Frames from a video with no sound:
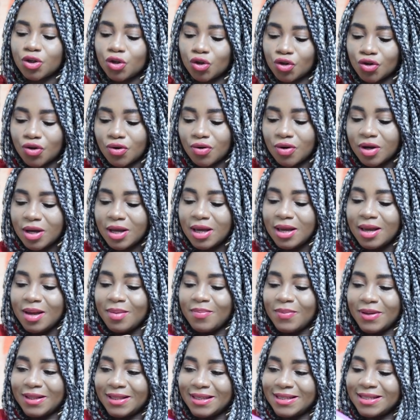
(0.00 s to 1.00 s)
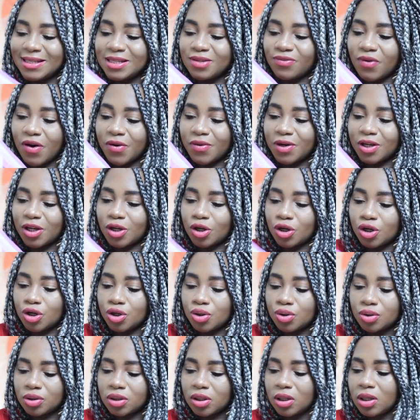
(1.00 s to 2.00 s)
you know, but this is very
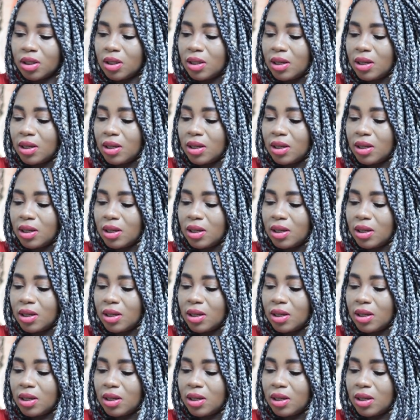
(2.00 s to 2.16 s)
cute.